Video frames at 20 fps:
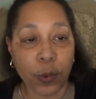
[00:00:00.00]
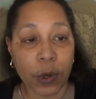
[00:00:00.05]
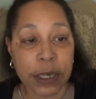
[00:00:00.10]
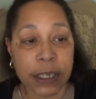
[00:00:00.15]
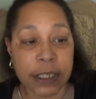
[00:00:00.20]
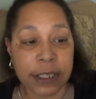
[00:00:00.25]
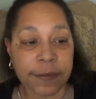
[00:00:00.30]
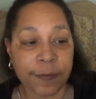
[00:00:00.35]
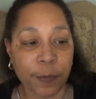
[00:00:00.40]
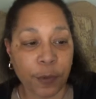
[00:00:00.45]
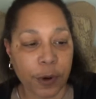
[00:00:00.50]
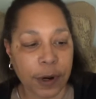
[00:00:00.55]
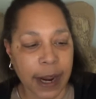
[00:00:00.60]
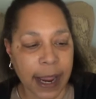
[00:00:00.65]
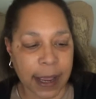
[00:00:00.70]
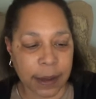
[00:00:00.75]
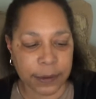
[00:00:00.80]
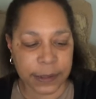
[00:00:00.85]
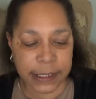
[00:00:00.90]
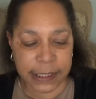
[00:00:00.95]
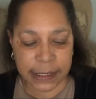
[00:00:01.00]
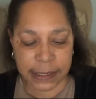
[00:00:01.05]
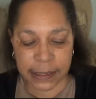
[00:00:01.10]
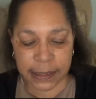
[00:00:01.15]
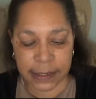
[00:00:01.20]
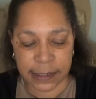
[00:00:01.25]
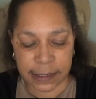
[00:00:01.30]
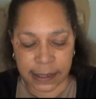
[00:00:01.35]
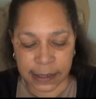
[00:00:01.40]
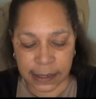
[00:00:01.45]
was 4
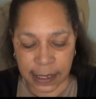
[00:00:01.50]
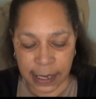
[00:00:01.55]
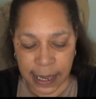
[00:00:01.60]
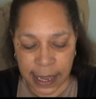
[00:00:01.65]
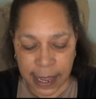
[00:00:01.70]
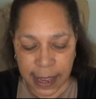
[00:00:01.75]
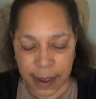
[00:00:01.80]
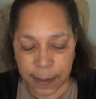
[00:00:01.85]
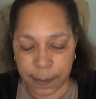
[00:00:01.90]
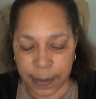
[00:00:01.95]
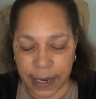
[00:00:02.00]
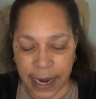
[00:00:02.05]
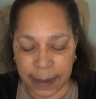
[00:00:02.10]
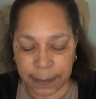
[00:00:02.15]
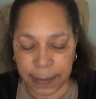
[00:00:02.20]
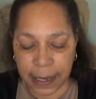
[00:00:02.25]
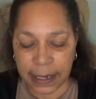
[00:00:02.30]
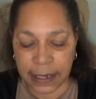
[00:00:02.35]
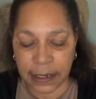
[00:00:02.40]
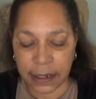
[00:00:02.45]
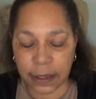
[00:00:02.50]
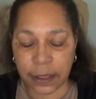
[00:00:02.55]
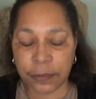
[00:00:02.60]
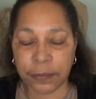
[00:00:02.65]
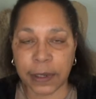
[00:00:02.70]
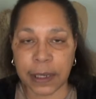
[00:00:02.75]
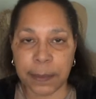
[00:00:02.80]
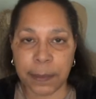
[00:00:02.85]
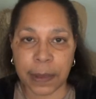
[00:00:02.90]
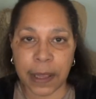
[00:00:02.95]
ounces, but I made it a
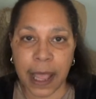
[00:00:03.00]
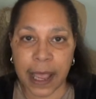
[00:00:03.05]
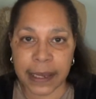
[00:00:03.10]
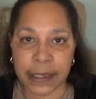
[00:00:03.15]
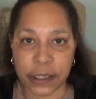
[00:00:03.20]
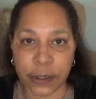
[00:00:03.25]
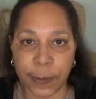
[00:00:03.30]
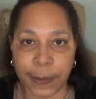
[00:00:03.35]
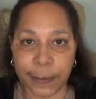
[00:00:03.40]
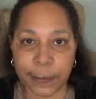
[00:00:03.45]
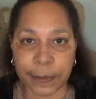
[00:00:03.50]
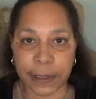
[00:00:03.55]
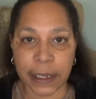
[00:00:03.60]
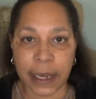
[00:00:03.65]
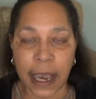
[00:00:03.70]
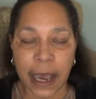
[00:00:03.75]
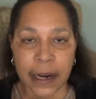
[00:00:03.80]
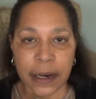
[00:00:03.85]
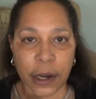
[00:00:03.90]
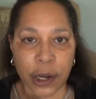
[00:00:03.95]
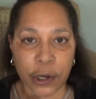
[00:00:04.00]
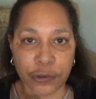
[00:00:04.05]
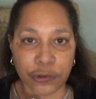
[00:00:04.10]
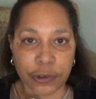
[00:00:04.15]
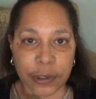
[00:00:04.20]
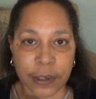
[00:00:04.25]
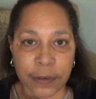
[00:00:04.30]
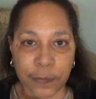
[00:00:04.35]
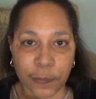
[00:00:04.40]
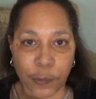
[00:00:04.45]
3-ply, so I only got
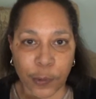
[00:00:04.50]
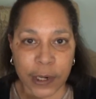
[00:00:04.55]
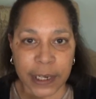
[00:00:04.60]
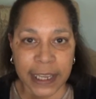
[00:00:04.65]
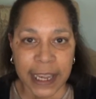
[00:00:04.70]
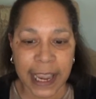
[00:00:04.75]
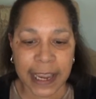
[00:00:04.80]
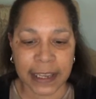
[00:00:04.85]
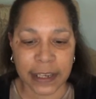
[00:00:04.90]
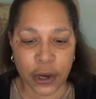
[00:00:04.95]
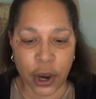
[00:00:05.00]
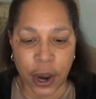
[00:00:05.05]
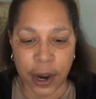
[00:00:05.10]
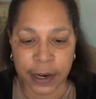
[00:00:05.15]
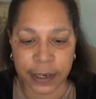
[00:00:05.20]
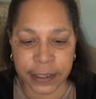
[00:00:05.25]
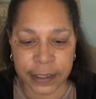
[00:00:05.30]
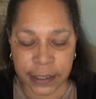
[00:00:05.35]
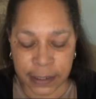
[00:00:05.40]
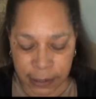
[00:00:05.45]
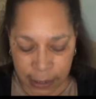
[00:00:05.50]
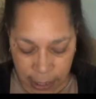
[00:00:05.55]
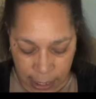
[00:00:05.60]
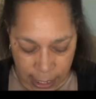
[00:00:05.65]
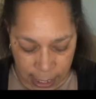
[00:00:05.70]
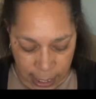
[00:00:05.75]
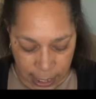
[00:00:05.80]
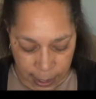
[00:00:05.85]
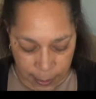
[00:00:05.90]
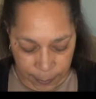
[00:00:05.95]
148 yards,
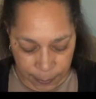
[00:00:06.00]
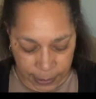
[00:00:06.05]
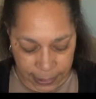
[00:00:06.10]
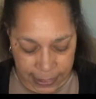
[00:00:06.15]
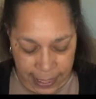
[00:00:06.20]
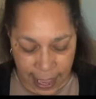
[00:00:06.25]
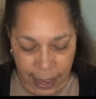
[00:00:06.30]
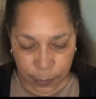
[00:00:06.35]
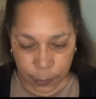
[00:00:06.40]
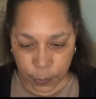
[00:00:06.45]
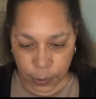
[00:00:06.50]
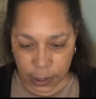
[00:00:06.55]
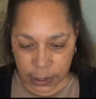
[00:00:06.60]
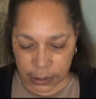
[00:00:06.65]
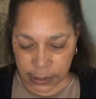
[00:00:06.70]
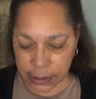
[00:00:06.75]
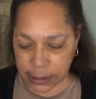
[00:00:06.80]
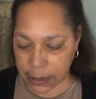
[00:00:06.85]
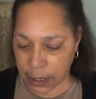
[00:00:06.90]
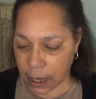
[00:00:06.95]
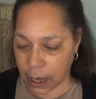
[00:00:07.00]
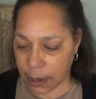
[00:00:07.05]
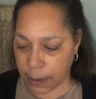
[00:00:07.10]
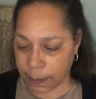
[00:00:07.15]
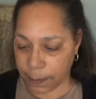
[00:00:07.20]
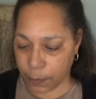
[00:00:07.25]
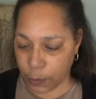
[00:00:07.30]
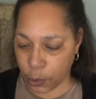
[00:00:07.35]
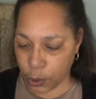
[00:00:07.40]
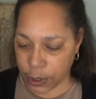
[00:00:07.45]
but that was
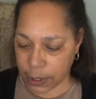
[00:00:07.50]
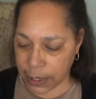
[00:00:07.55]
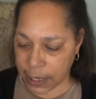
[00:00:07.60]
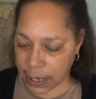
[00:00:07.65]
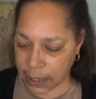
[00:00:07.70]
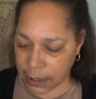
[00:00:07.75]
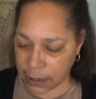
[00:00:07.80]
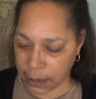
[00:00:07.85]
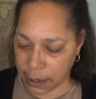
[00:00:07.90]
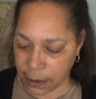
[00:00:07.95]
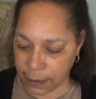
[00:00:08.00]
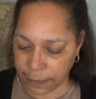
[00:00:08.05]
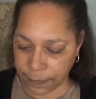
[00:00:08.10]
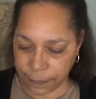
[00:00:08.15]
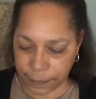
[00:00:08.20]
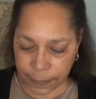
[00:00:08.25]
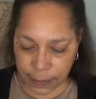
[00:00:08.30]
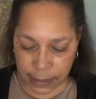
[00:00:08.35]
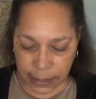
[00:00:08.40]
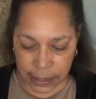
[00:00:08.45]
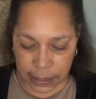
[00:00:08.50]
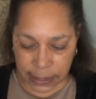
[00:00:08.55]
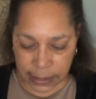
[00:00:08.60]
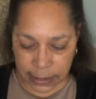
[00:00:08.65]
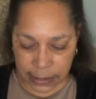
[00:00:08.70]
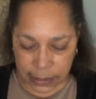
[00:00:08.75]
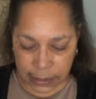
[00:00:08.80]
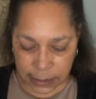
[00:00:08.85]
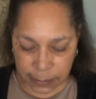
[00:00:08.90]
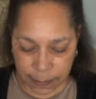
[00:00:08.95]
more than enough
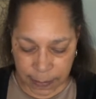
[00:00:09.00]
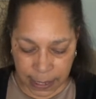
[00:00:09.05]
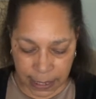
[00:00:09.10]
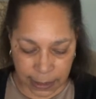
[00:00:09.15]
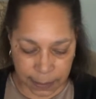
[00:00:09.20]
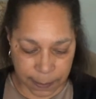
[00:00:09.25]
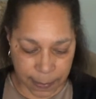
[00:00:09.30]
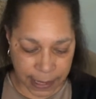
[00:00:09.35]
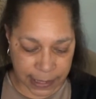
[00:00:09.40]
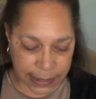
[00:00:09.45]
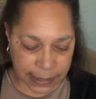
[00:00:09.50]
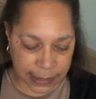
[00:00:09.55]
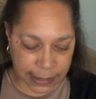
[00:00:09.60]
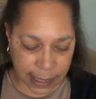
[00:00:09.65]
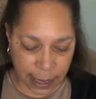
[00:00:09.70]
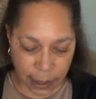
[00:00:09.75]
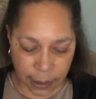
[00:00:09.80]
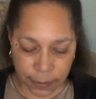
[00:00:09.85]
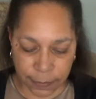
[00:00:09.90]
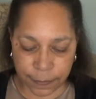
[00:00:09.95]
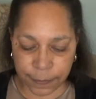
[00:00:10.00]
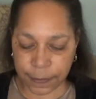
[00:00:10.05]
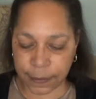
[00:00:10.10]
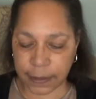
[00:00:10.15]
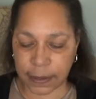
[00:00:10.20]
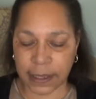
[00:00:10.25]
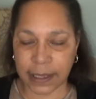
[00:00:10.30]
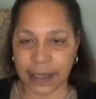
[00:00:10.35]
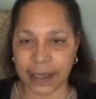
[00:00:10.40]
to make myself